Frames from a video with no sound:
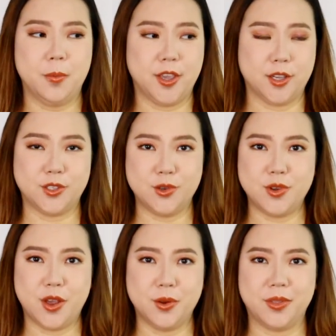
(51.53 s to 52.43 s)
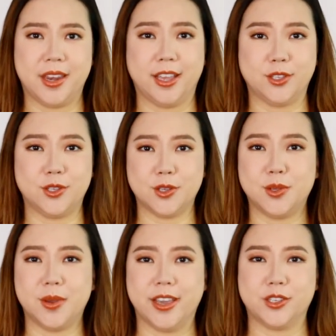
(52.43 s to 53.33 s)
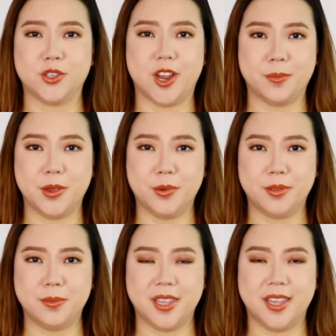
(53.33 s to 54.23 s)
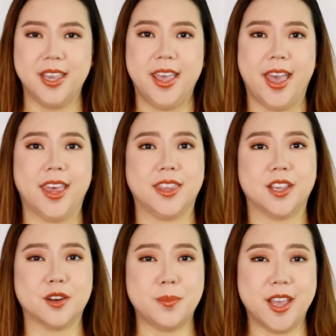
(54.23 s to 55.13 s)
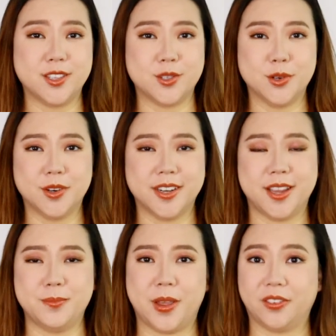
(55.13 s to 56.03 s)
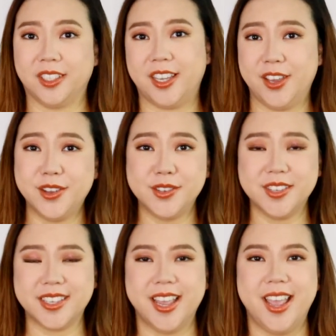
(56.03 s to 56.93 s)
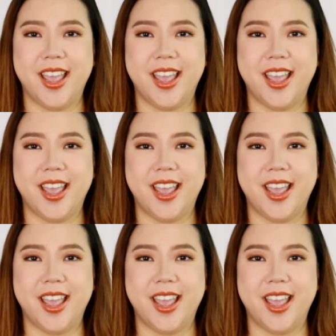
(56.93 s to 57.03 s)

because you know that I took you guys shopping with me at the Hermès store in Beverly Hills,